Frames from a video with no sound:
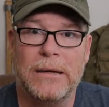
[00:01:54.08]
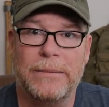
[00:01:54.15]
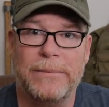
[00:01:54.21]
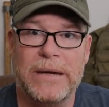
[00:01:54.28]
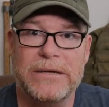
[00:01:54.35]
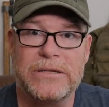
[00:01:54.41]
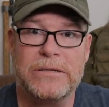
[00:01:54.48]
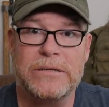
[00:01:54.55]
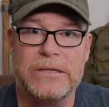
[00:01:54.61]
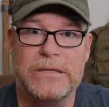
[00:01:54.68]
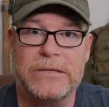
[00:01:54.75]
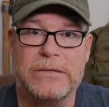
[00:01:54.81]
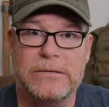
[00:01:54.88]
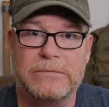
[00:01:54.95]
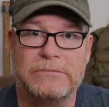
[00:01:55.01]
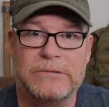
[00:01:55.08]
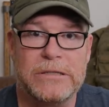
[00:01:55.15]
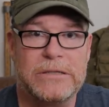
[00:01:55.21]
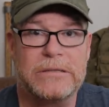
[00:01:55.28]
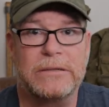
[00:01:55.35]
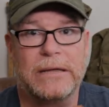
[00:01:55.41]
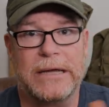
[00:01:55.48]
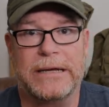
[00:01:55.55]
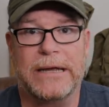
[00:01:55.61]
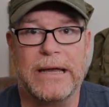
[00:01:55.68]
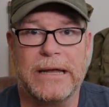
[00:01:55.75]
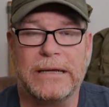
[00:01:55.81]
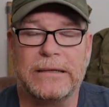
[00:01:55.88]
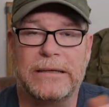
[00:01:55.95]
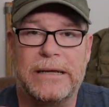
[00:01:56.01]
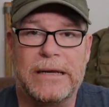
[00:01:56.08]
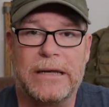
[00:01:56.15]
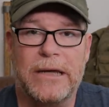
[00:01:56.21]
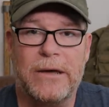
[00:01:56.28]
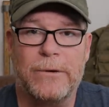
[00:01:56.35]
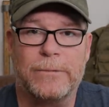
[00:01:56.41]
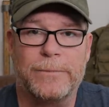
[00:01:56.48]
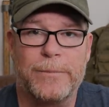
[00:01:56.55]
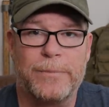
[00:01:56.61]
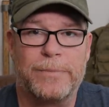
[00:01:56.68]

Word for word: basically just laid down and let it go.